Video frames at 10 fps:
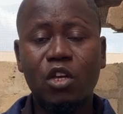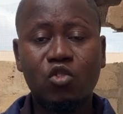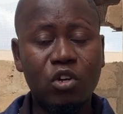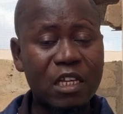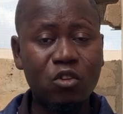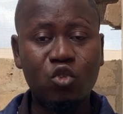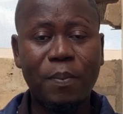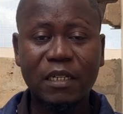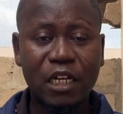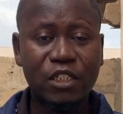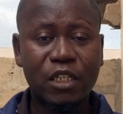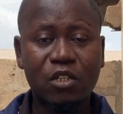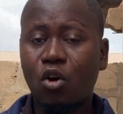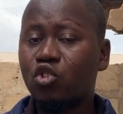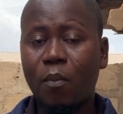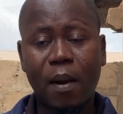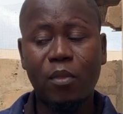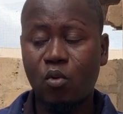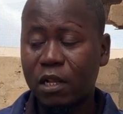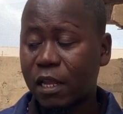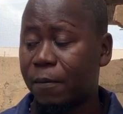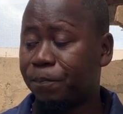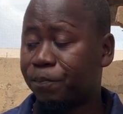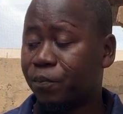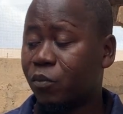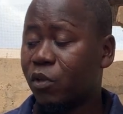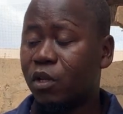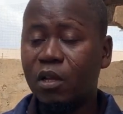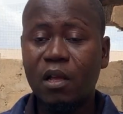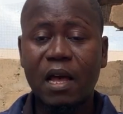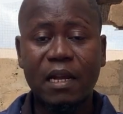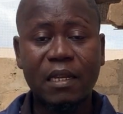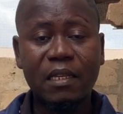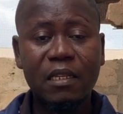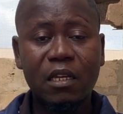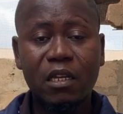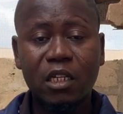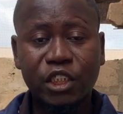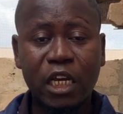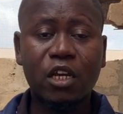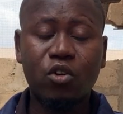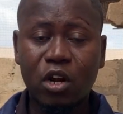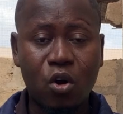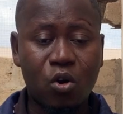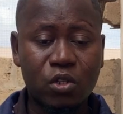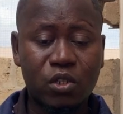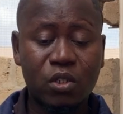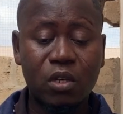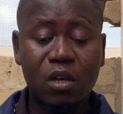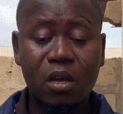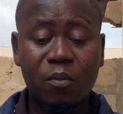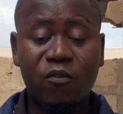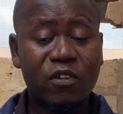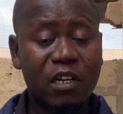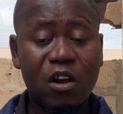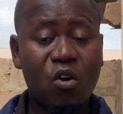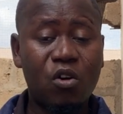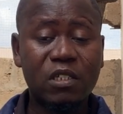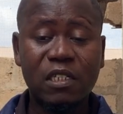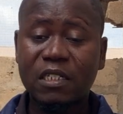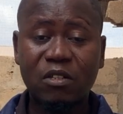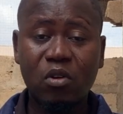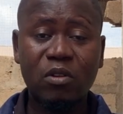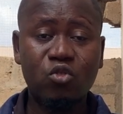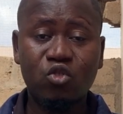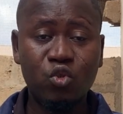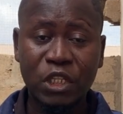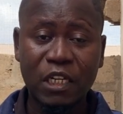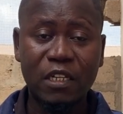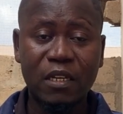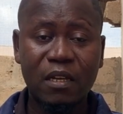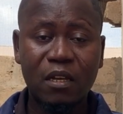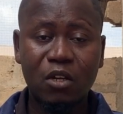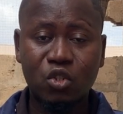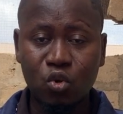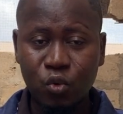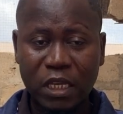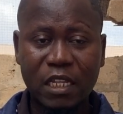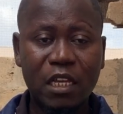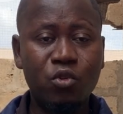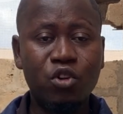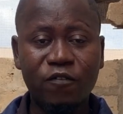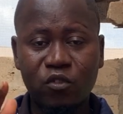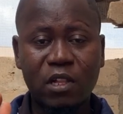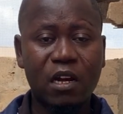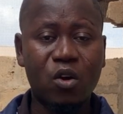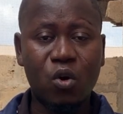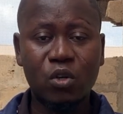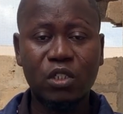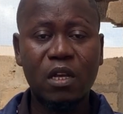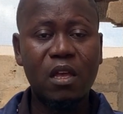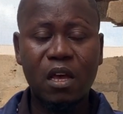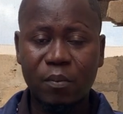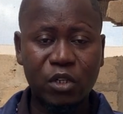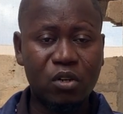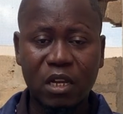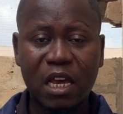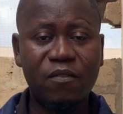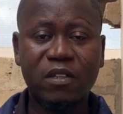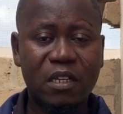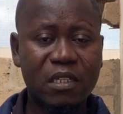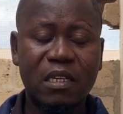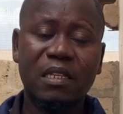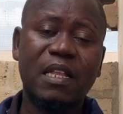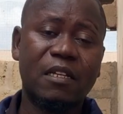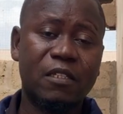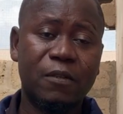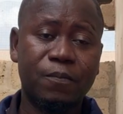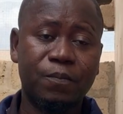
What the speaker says: So either do partial change or top up the water. And then check your records. For the records, it's something you do daily. So weekly, you review that records and make sure that everything is intact.